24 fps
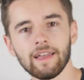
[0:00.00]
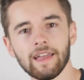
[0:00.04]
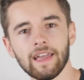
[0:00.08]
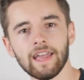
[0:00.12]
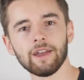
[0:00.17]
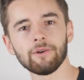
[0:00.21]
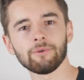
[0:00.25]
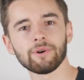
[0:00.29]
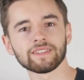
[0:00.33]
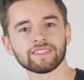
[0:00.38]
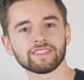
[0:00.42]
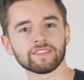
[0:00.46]

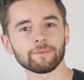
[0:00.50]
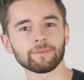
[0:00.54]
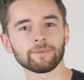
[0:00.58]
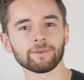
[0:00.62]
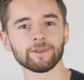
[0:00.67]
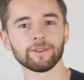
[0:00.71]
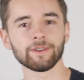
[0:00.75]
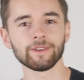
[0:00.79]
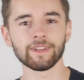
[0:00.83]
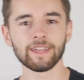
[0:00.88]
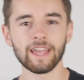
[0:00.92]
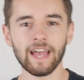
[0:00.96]
Hey, what's up
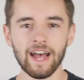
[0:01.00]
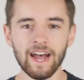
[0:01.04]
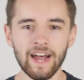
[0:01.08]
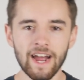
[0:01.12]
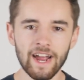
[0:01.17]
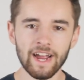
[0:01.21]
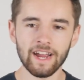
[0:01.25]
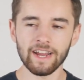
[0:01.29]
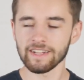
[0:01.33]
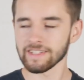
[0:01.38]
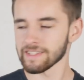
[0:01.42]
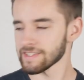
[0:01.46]
you
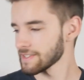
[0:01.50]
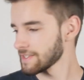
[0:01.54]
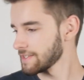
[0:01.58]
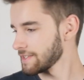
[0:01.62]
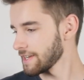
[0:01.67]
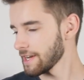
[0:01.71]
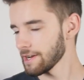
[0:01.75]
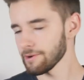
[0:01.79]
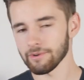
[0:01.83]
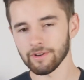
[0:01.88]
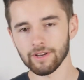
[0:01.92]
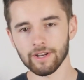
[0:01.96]
guys?
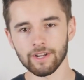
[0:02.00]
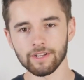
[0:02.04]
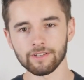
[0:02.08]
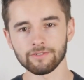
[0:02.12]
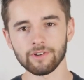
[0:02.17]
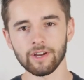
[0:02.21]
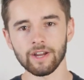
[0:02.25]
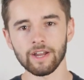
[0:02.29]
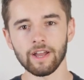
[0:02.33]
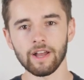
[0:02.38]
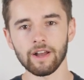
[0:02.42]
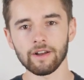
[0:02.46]
Today we're gonna
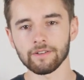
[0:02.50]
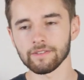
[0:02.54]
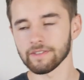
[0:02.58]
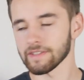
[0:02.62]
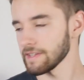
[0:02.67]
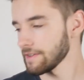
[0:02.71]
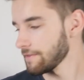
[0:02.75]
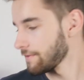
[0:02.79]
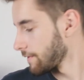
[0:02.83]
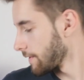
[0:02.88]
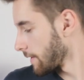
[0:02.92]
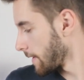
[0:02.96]
try out
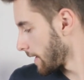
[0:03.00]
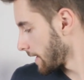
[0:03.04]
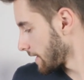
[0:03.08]
if uh,